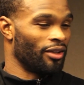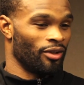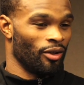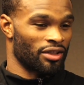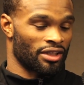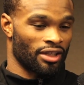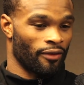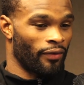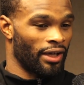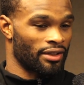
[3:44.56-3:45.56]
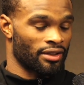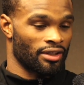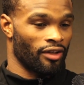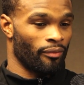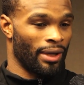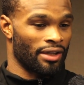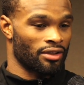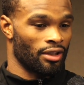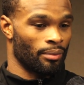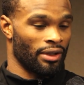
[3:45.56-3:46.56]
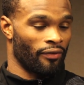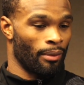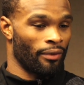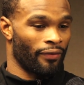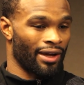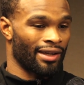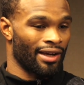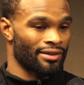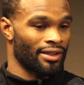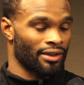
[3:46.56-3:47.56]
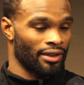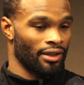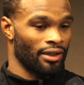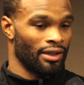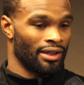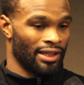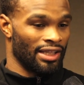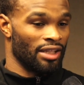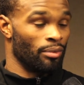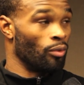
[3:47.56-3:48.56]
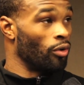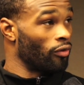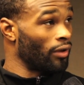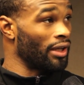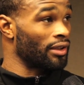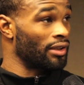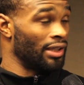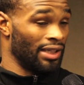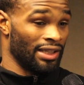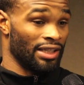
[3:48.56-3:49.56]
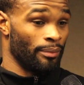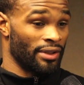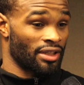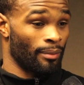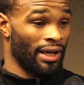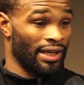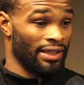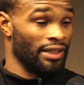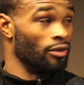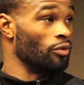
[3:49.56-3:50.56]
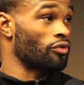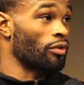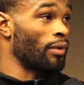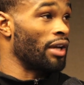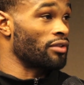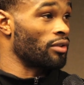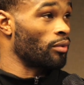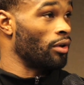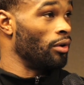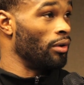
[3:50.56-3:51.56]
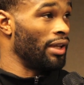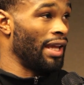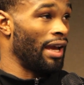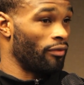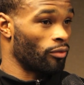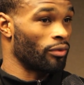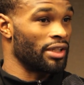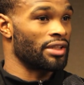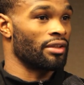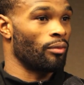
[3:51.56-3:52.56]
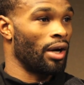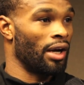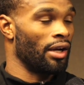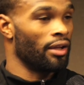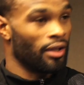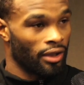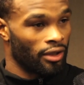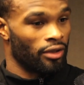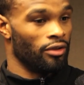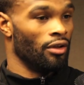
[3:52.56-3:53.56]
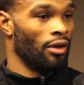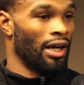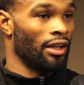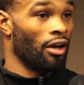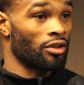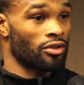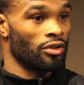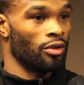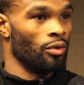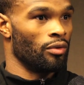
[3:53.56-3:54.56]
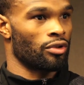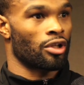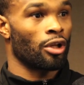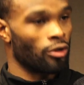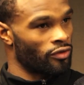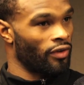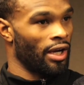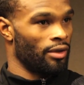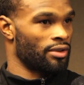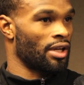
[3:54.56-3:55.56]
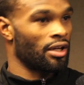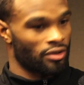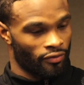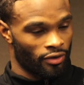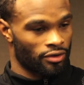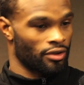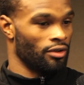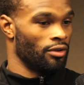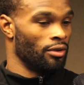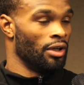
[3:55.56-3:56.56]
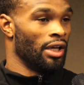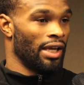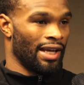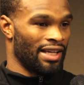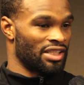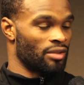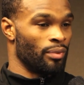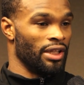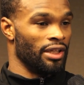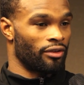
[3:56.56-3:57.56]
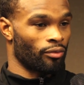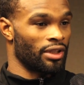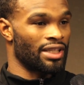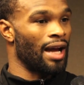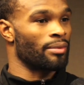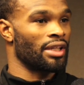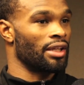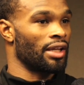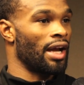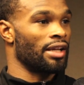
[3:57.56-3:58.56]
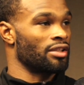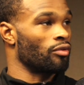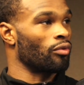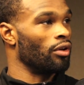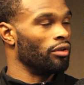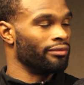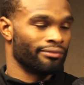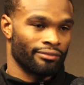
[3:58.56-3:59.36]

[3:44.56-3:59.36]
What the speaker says: It's a tough fight. It's a tough matchup. And if I'm going to fight guys like that, they need to be world ranked, and they need to be somebody that didn't lose 3 rounds in a row and have a reason why, I lost to you. It was a close fight. It was controversial, and I just beat 3 top 10 guys in a row.